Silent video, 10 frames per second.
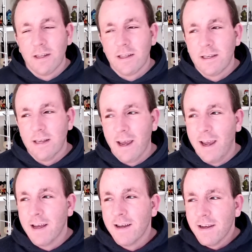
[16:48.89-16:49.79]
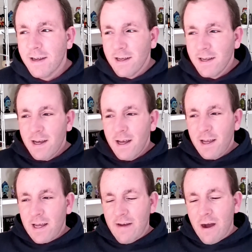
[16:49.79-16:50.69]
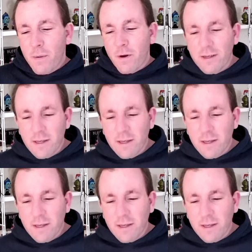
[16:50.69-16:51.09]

to see kind of how it progresses.